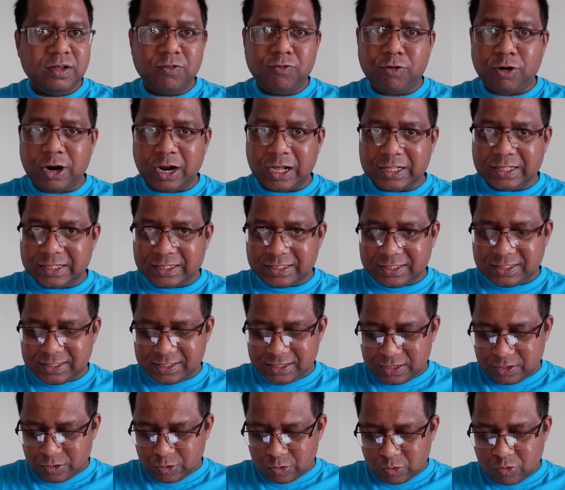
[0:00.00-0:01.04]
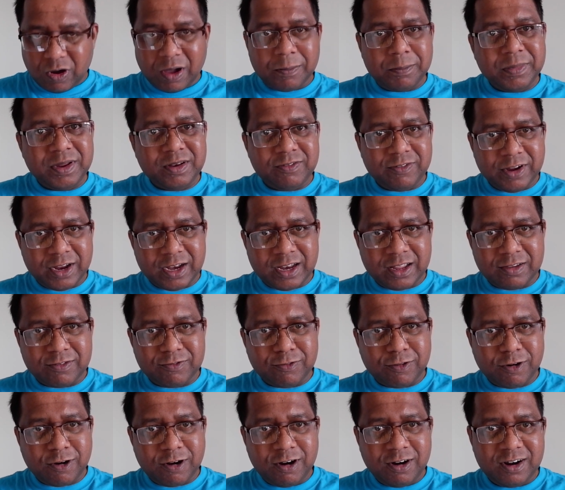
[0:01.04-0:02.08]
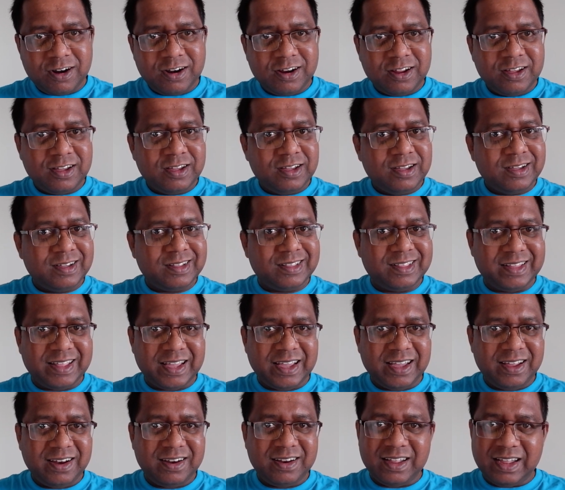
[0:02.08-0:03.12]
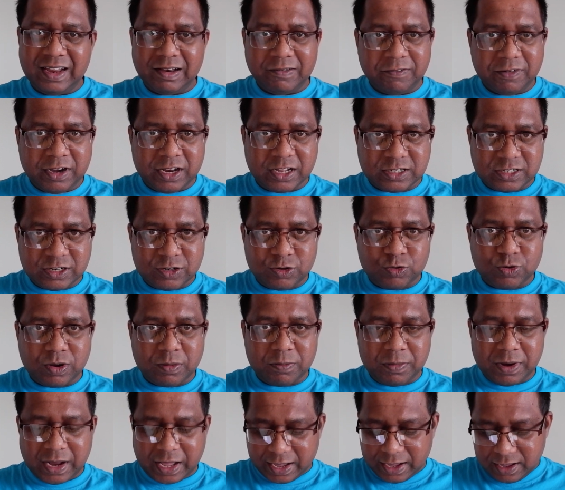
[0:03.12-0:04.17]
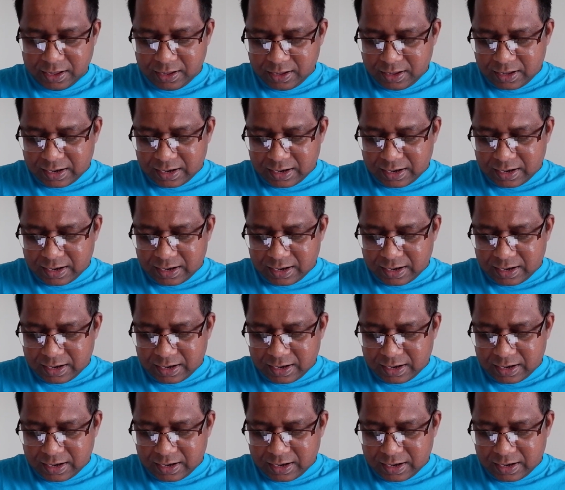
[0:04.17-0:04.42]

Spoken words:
for others who have been waiting for their invitation to apply?